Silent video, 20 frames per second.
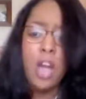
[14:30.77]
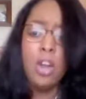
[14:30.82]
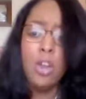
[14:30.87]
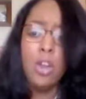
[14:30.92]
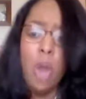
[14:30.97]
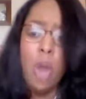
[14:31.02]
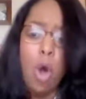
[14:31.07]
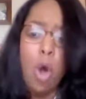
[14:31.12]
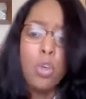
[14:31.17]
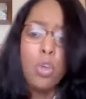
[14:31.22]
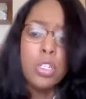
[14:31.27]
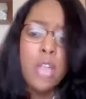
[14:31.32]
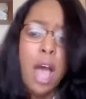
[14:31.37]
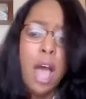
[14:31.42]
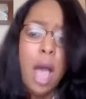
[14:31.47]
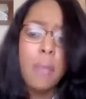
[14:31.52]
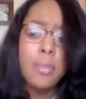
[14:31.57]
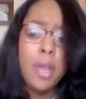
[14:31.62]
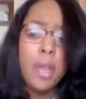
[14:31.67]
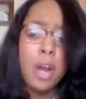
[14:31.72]
Long
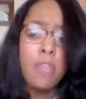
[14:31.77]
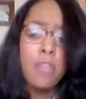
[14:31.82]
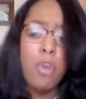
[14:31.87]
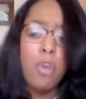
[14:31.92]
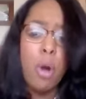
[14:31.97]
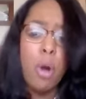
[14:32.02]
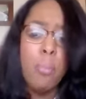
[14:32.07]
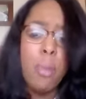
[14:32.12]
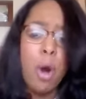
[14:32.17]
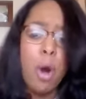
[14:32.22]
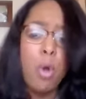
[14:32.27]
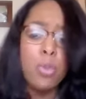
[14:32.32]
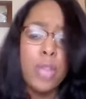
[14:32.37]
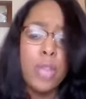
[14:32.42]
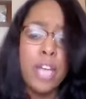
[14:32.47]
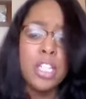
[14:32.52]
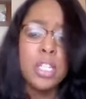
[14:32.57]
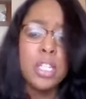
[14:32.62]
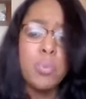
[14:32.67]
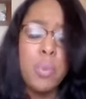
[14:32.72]
time, therefore, bold
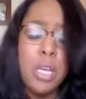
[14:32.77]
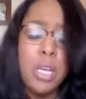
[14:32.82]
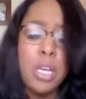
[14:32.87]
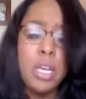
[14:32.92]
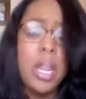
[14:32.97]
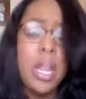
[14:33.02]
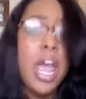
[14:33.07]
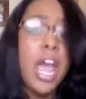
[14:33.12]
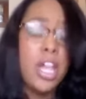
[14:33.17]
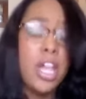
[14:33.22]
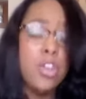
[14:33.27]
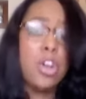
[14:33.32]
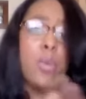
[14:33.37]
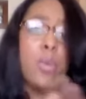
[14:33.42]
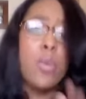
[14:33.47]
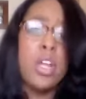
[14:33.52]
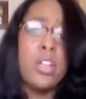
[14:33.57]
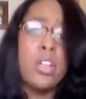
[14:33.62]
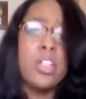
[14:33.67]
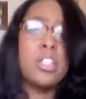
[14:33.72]
they speaking, and you can
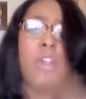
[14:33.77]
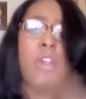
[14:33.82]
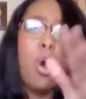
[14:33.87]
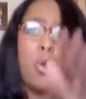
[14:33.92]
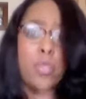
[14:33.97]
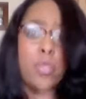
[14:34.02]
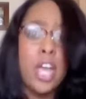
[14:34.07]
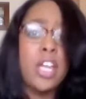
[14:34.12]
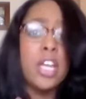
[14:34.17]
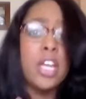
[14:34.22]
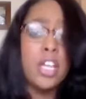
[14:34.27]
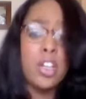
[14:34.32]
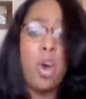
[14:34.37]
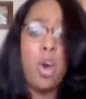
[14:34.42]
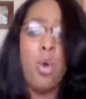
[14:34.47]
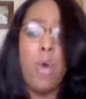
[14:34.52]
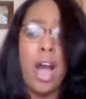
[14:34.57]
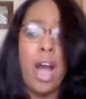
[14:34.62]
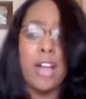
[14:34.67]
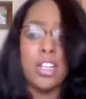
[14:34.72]
read this whole thing to get the
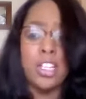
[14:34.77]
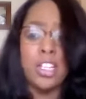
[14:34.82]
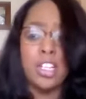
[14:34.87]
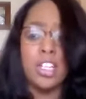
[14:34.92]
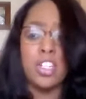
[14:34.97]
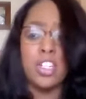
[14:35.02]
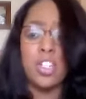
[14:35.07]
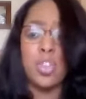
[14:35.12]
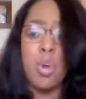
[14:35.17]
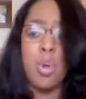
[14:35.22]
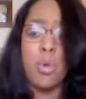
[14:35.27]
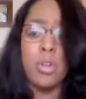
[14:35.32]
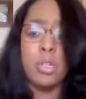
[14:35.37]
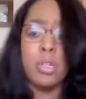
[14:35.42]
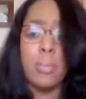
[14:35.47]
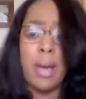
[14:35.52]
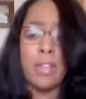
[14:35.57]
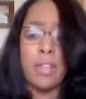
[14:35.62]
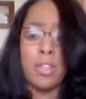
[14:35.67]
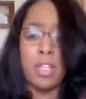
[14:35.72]
whole context of this story. It's
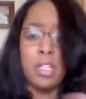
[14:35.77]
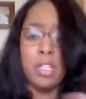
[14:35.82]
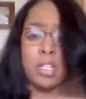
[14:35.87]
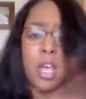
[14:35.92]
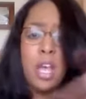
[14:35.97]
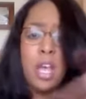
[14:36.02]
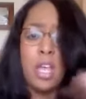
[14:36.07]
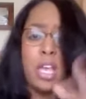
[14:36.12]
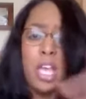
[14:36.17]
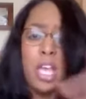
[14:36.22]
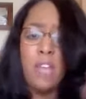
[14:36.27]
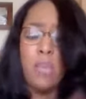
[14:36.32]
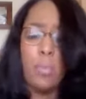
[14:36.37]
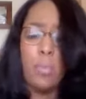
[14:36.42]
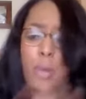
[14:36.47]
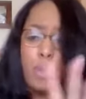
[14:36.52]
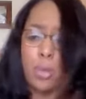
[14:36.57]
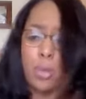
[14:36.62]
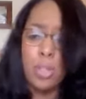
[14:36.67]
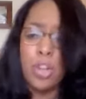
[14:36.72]
about these evil
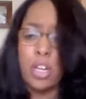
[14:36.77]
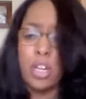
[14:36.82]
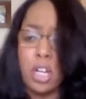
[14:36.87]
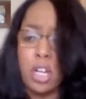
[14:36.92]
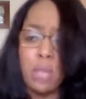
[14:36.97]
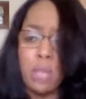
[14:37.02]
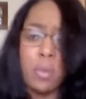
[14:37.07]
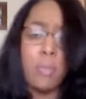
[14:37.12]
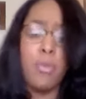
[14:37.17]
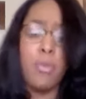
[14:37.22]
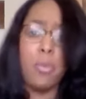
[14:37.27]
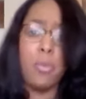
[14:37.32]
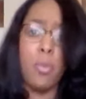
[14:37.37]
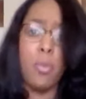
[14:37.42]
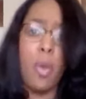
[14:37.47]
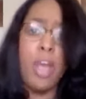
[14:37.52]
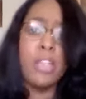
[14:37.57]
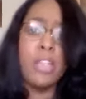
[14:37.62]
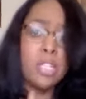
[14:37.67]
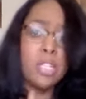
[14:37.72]
people turning other people from the
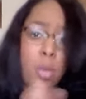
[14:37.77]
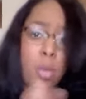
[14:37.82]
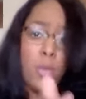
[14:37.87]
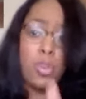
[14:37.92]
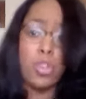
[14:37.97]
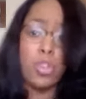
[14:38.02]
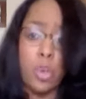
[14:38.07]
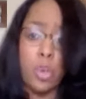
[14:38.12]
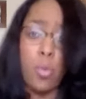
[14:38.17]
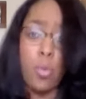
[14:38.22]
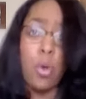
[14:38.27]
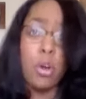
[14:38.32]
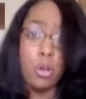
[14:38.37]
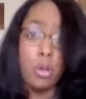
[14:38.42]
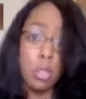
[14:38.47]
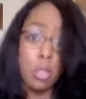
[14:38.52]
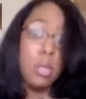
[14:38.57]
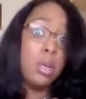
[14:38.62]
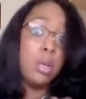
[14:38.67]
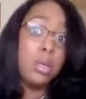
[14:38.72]
ways because they want to hear the
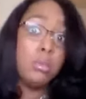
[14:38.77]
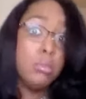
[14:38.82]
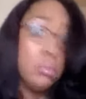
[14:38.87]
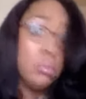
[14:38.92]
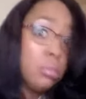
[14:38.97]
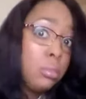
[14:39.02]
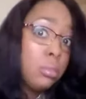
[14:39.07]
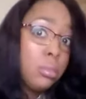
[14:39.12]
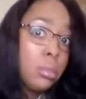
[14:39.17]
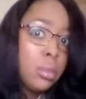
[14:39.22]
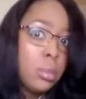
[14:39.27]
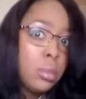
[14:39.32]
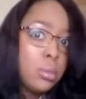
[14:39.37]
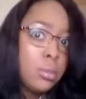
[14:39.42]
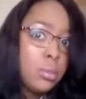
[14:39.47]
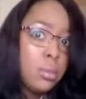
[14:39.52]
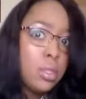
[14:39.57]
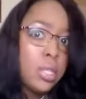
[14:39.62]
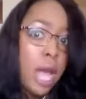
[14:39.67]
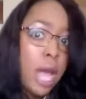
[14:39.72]
word.
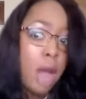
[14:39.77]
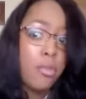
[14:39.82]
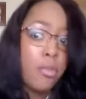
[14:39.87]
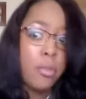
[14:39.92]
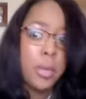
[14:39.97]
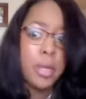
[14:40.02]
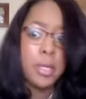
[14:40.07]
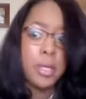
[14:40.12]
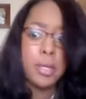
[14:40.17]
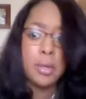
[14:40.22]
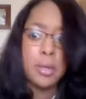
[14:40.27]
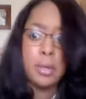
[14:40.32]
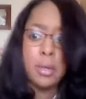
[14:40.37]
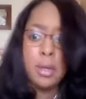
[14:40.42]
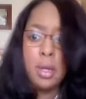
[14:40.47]
Sound familiar?